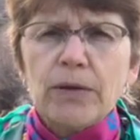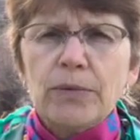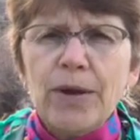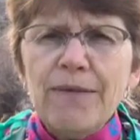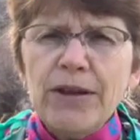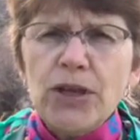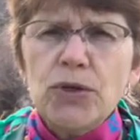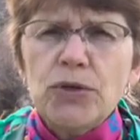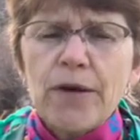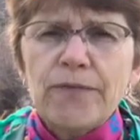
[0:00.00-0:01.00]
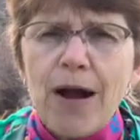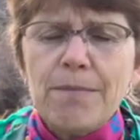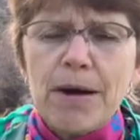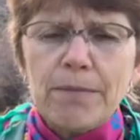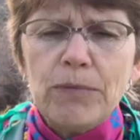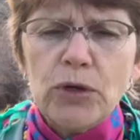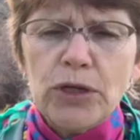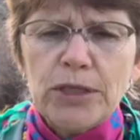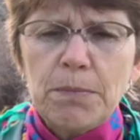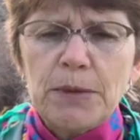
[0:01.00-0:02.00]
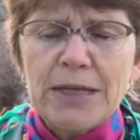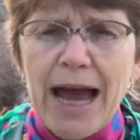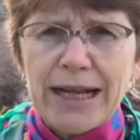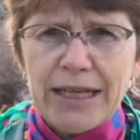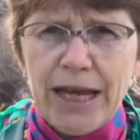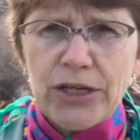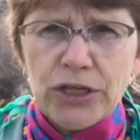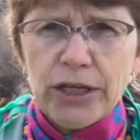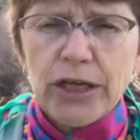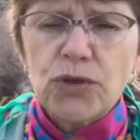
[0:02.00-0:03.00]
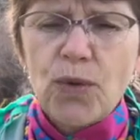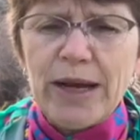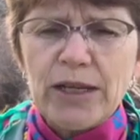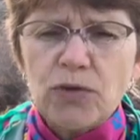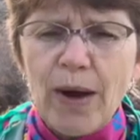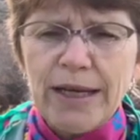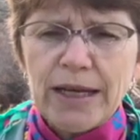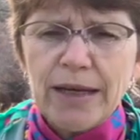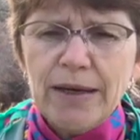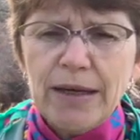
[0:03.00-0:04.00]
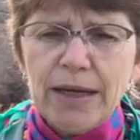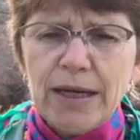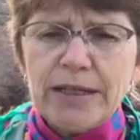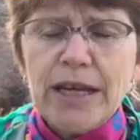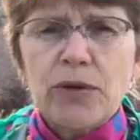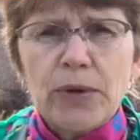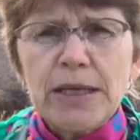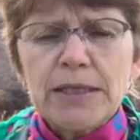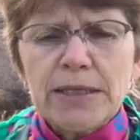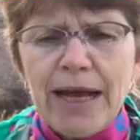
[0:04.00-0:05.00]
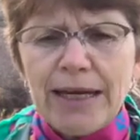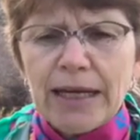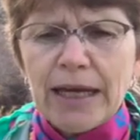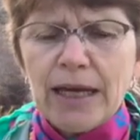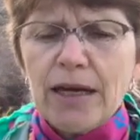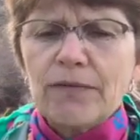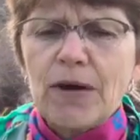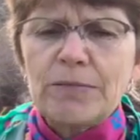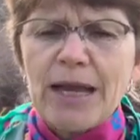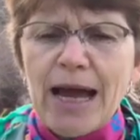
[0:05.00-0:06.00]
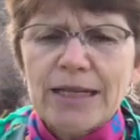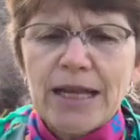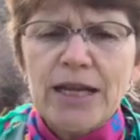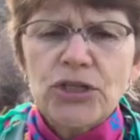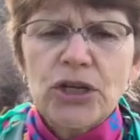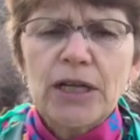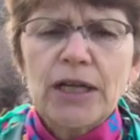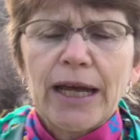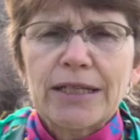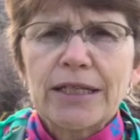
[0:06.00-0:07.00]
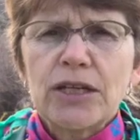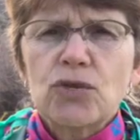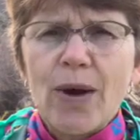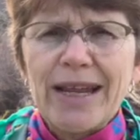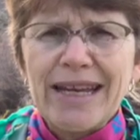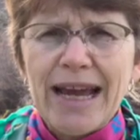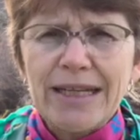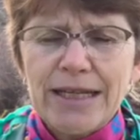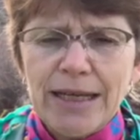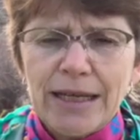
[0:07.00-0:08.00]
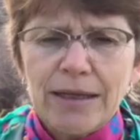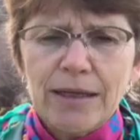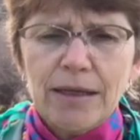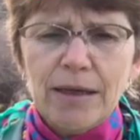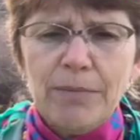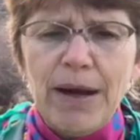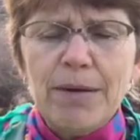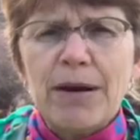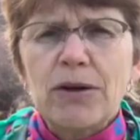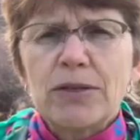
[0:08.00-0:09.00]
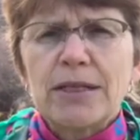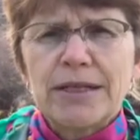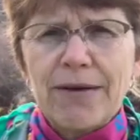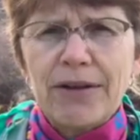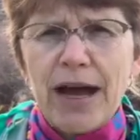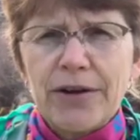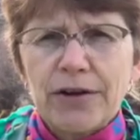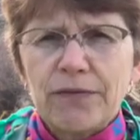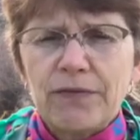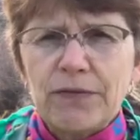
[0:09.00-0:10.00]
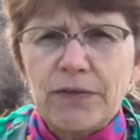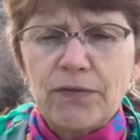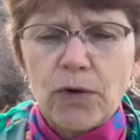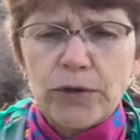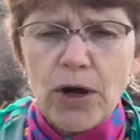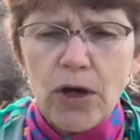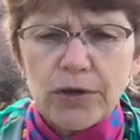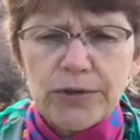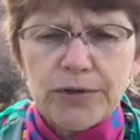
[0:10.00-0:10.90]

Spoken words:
Revenues from municipal taxation in 2020 decreased slightly from taxation collected in 2019 by about $754.